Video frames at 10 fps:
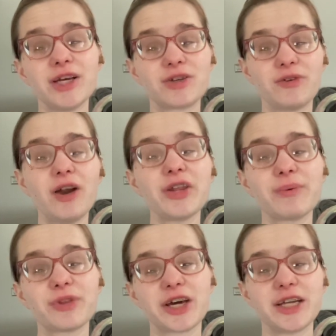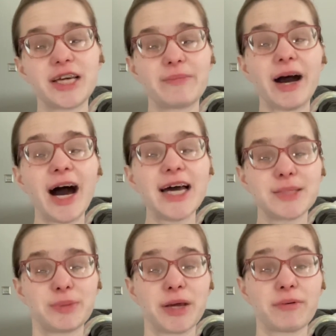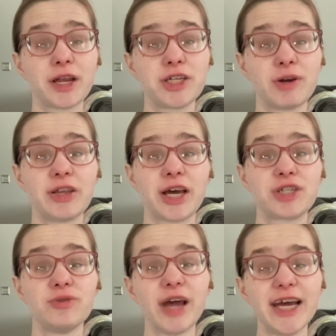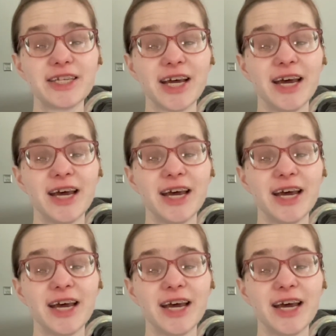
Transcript: So not only were they gonna take my eyes, but they were gonna do it in like 2 days.